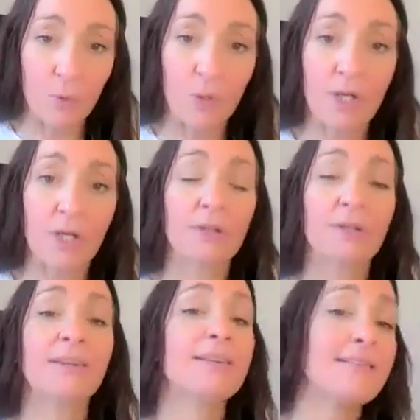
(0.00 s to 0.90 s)
before,
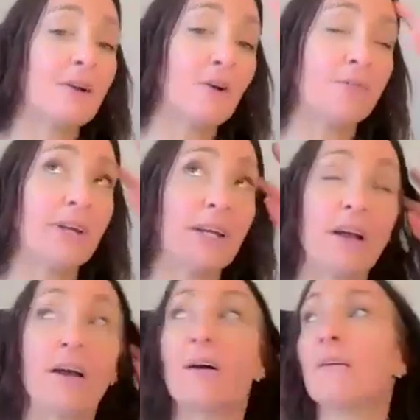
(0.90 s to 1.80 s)
the
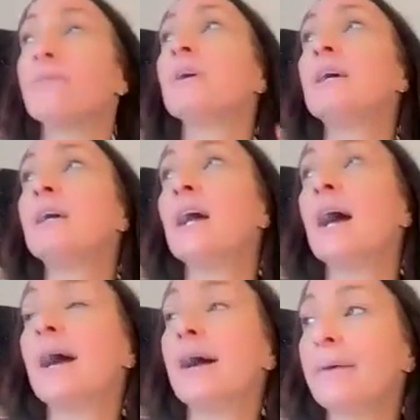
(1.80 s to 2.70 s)
dissolving of
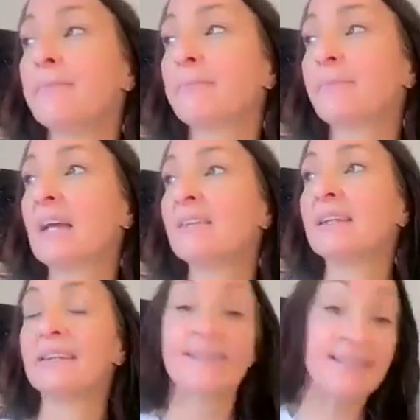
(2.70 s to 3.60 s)

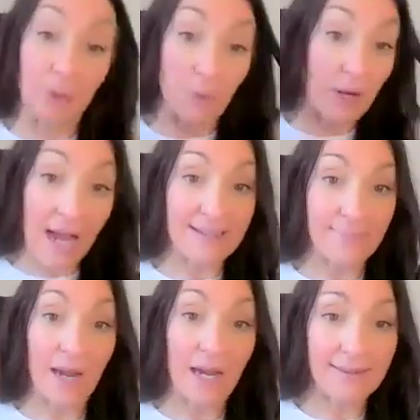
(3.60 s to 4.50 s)
these lower
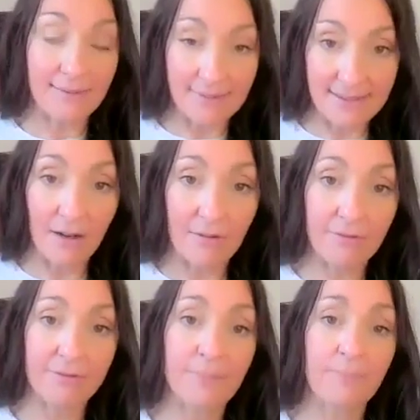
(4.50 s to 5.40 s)
aspects of
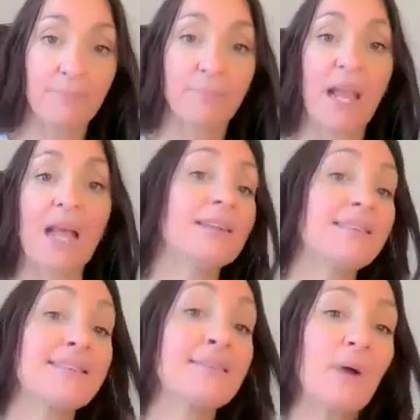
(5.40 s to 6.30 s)
self. And
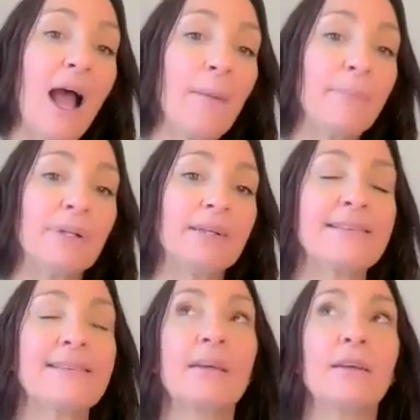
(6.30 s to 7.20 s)
this is what
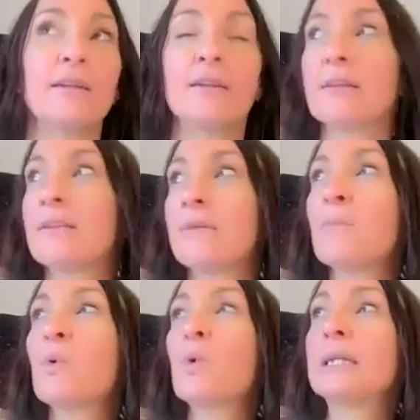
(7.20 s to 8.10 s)
happens: the
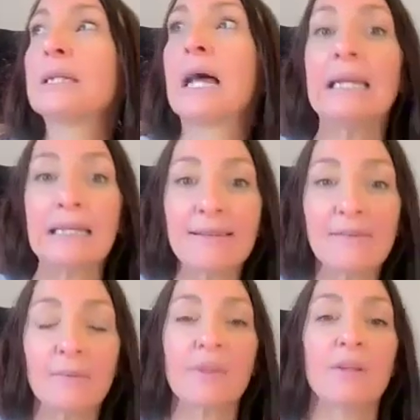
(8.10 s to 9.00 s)
more light,
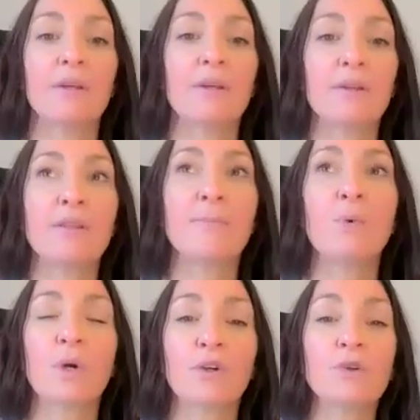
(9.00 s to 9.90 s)
the
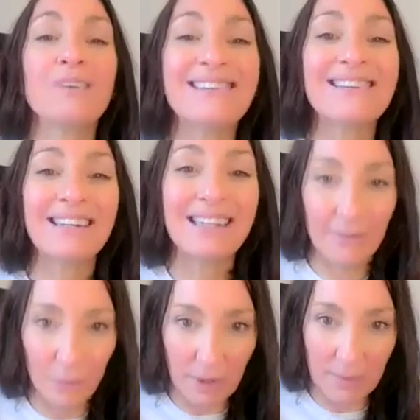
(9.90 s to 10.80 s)
more
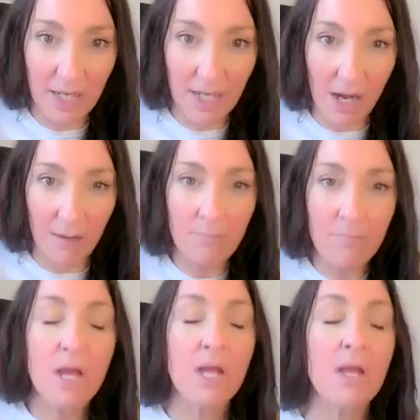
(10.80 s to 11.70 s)
crystalline we
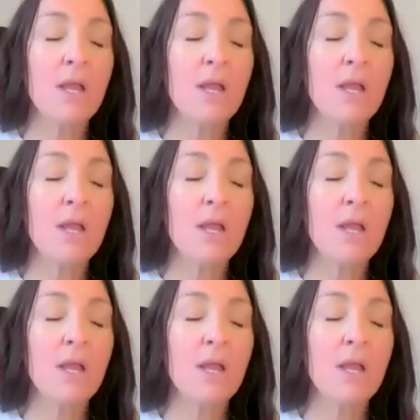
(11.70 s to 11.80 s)
become,